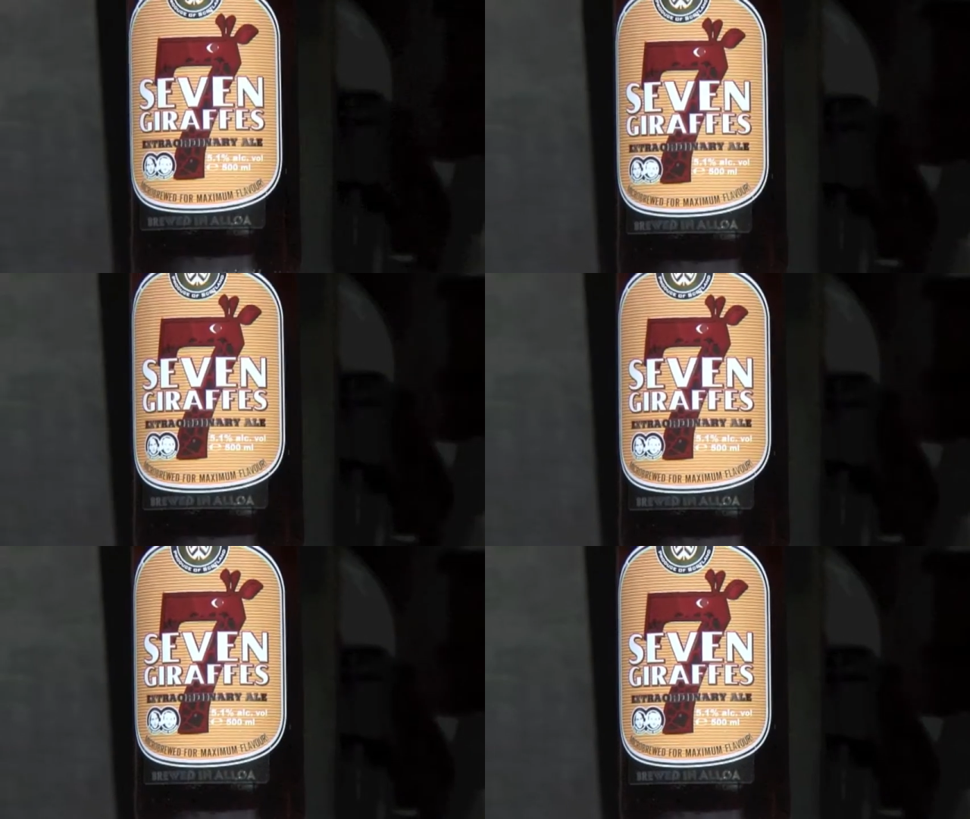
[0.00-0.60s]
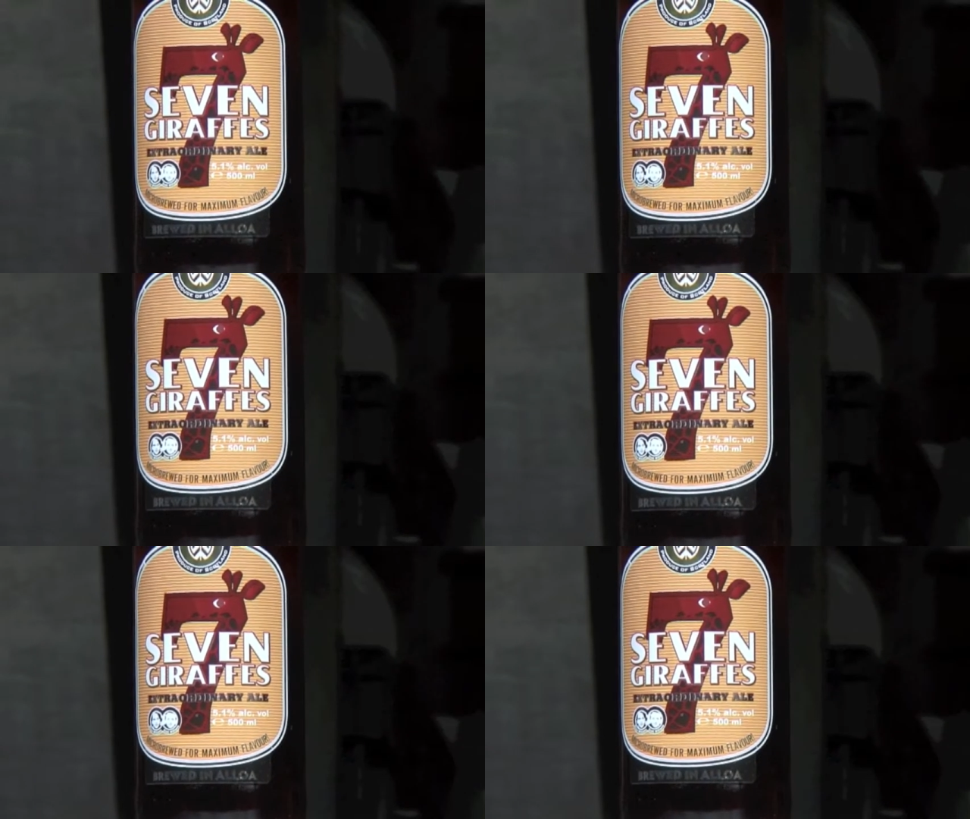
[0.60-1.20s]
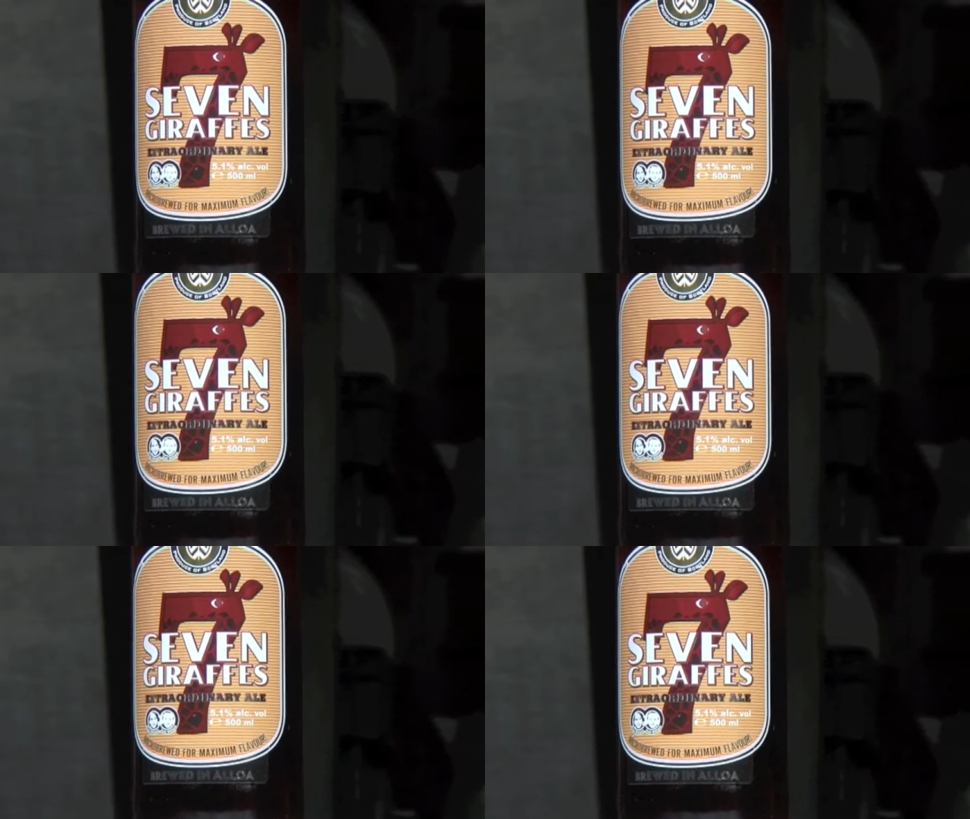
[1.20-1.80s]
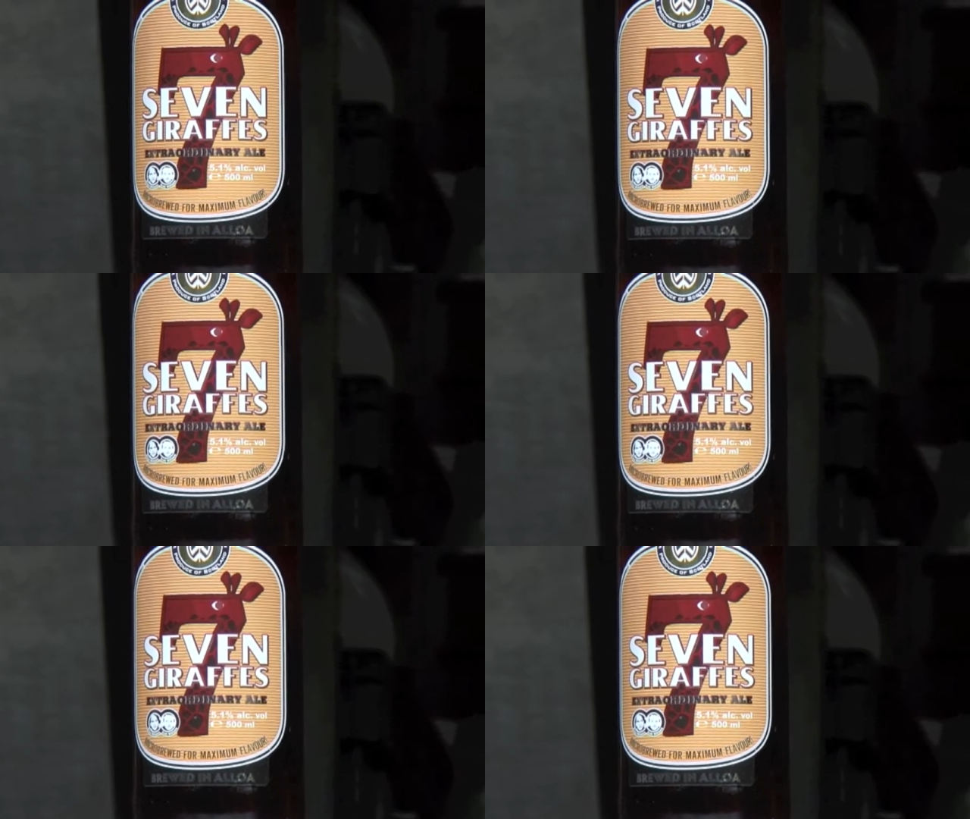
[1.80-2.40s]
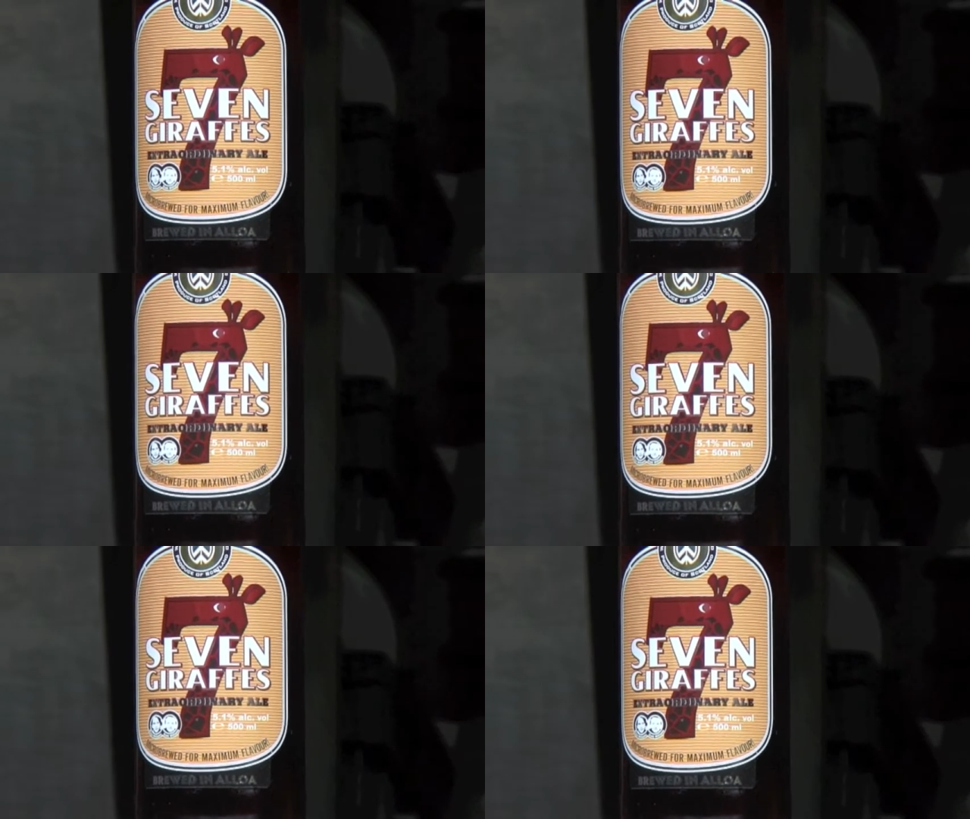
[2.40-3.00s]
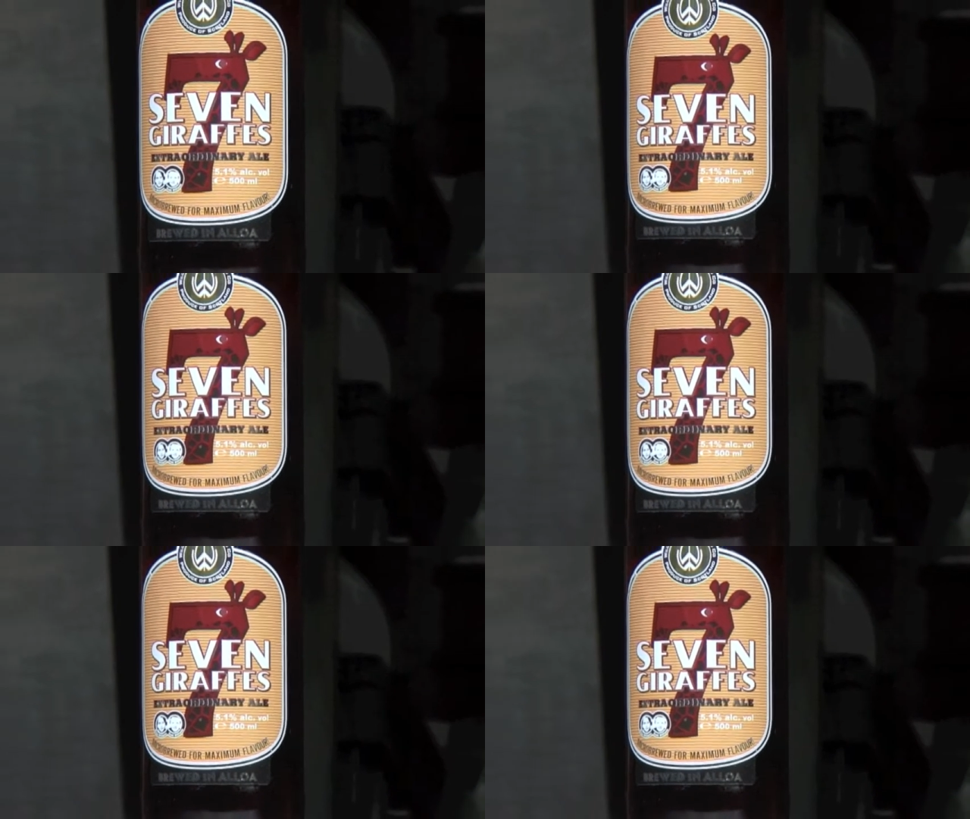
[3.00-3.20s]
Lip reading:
Nobody's mouth can be seen.